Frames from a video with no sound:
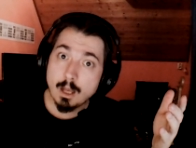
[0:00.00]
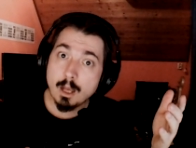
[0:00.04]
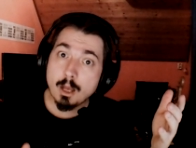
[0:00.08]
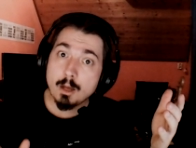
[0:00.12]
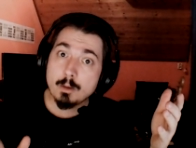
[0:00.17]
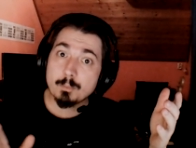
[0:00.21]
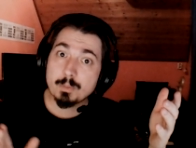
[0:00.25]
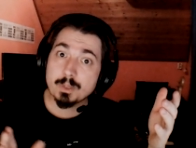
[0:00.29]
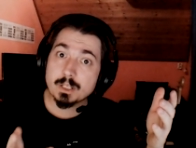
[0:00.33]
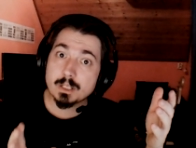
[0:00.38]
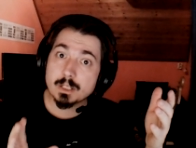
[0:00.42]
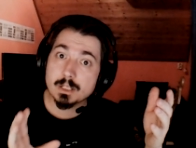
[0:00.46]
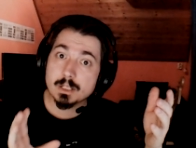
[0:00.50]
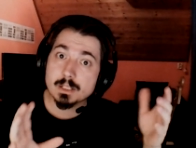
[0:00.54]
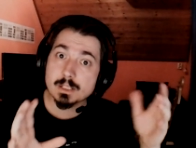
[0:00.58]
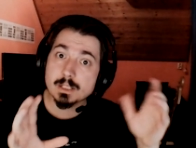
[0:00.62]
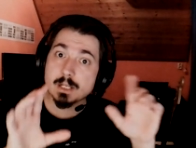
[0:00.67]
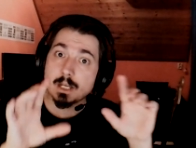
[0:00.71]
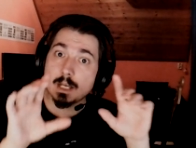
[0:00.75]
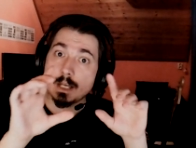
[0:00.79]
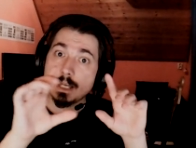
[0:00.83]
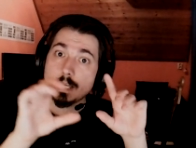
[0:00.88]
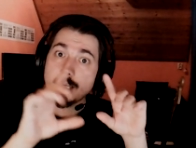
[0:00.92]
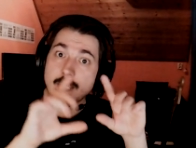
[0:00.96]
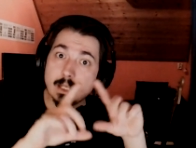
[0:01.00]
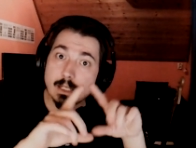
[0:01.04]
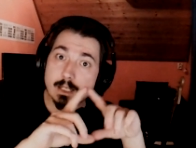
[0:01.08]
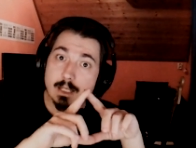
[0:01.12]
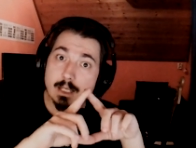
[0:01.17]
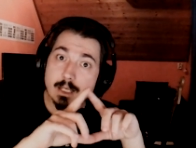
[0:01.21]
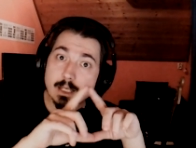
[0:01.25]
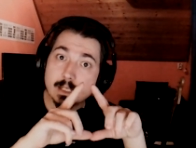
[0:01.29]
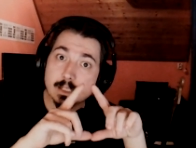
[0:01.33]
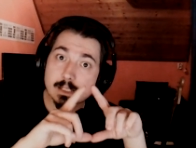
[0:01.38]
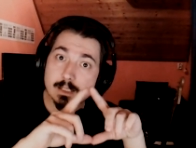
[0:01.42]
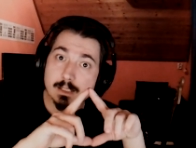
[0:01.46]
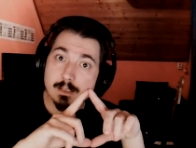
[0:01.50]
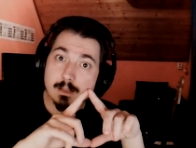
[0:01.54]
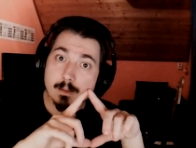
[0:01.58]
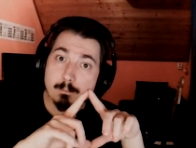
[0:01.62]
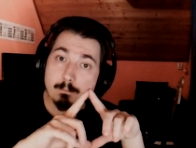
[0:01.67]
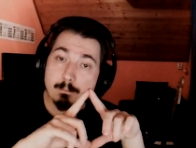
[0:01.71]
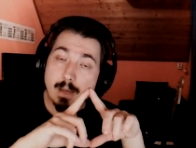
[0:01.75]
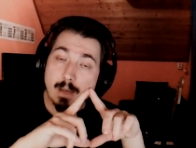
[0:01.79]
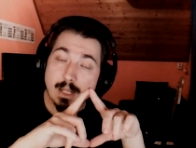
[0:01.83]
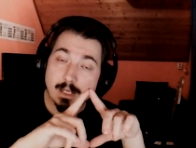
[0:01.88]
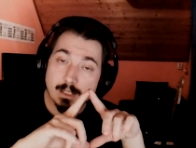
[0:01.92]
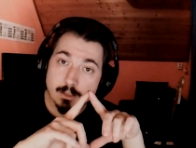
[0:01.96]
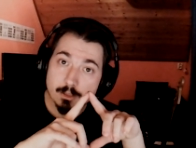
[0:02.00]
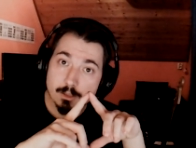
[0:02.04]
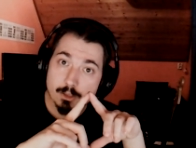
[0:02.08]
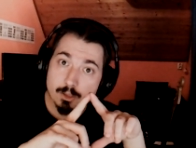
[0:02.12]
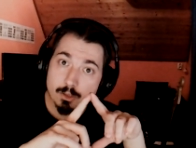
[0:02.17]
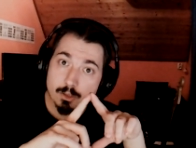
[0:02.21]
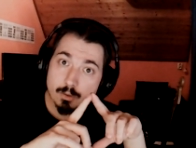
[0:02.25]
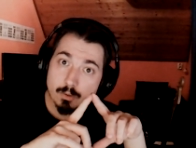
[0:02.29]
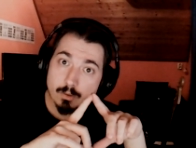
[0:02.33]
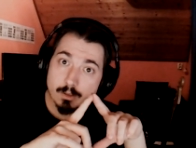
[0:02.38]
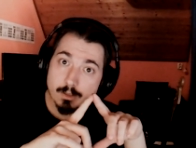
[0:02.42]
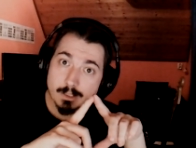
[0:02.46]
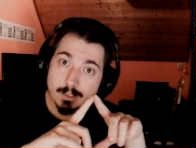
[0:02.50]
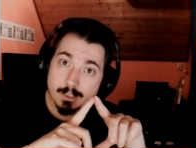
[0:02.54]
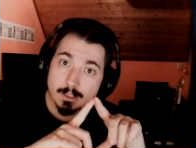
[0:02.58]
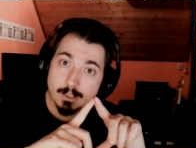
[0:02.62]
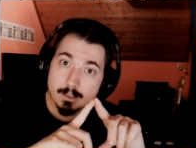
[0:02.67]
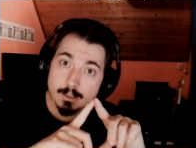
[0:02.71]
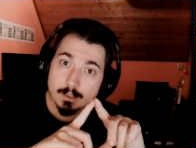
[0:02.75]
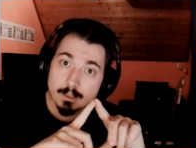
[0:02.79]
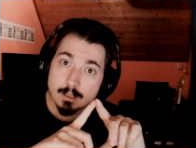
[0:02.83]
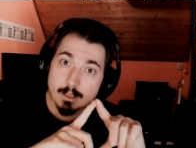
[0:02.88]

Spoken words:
because it is mandatory.